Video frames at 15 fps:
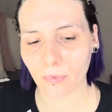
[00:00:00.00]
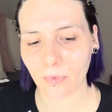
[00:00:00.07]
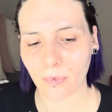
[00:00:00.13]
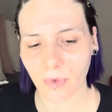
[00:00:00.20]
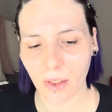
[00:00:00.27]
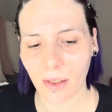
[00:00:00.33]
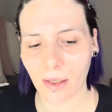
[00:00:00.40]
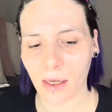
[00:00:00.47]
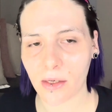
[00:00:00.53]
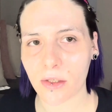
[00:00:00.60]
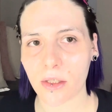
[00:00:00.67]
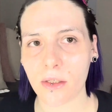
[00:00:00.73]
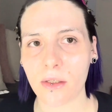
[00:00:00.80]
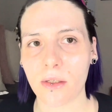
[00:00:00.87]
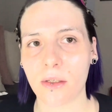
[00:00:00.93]
the
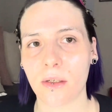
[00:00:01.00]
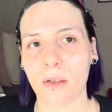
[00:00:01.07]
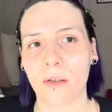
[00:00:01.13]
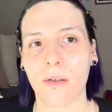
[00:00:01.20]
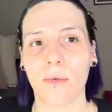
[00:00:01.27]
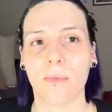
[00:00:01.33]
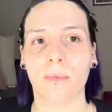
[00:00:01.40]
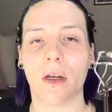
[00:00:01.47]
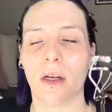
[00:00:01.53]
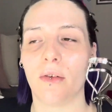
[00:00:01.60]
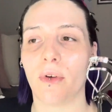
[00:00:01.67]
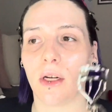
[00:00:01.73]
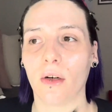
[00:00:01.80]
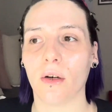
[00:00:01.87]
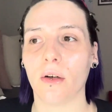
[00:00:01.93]
lashes if
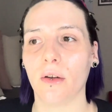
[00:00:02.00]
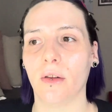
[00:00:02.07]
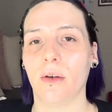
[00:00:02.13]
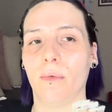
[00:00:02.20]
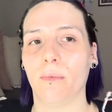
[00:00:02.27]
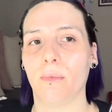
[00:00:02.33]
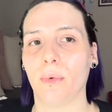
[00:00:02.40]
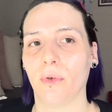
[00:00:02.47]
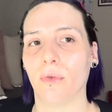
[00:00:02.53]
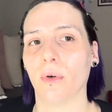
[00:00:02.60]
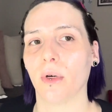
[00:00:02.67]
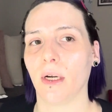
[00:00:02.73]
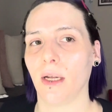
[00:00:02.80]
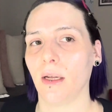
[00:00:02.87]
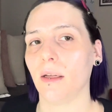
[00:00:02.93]
I curl them
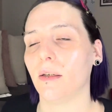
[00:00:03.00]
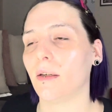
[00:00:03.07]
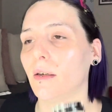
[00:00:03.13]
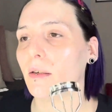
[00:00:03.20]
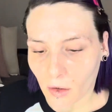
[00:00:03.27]
beforehand.